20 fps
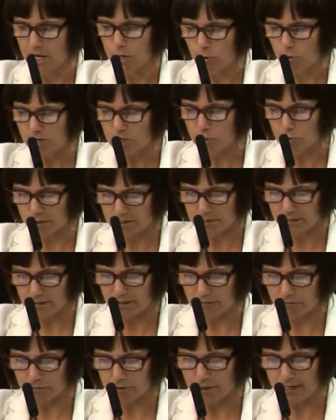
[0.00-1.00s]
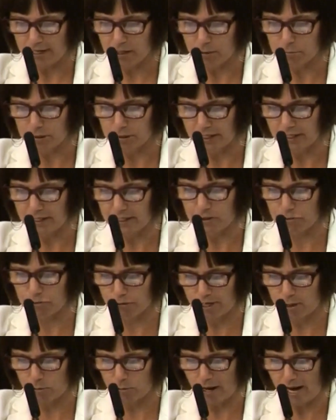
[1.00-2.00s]
which would deliver a completed
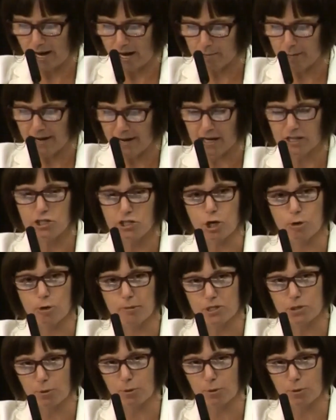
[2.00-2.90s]
Greenway by October